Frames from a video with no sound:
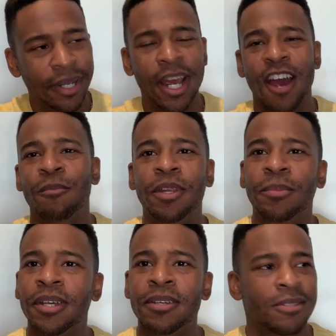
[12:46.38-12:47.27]
however many
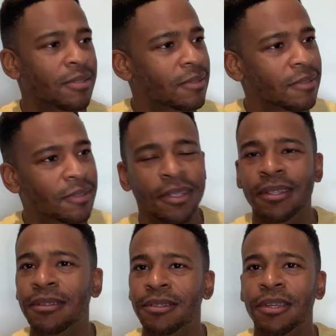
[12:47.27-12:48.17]
minutes
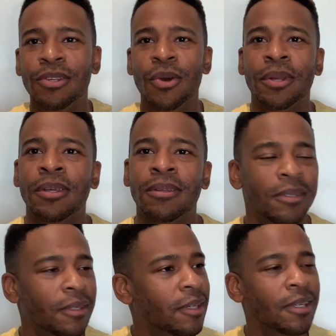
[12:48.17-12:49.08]
and you're doing it,
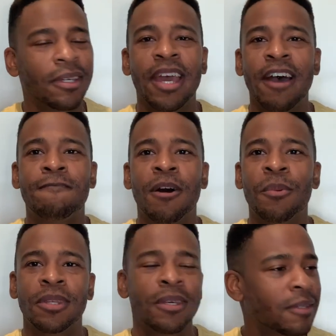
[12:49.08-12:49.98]
have fun
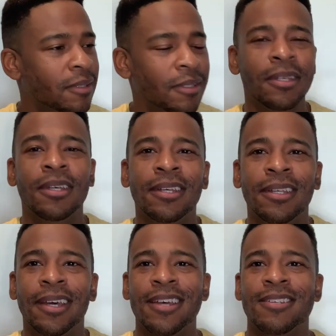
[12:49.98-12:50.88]
with it.
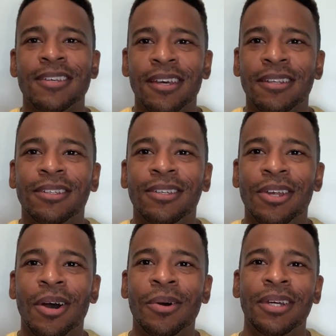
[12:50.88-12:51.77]
That's it, you
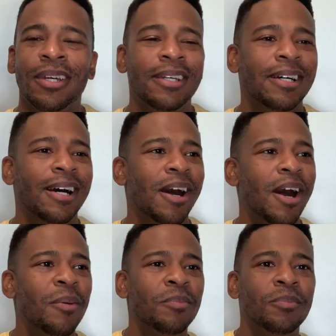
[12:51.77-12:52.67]
know?
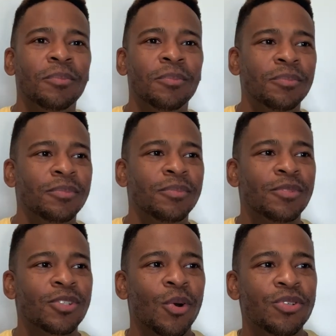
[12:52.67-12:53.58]
Um,
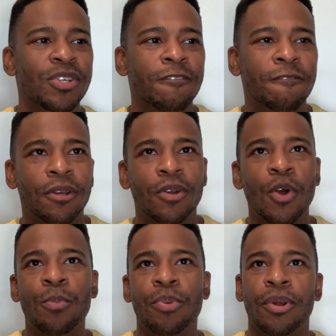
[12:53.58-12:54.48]
so Jennifer
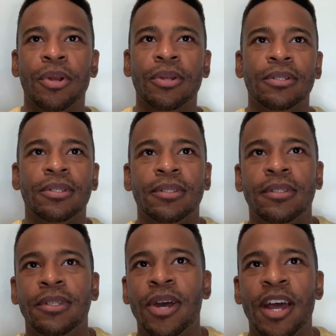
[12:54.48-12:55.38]
Cooper,
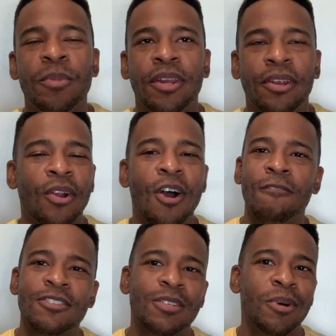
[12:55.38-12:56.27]
you know, I'd been in her
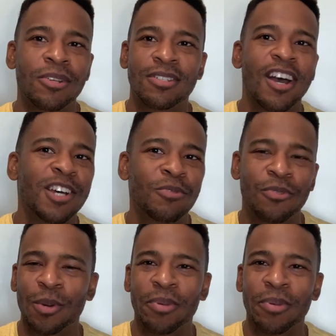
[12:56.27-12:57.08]
office a bunch of times before the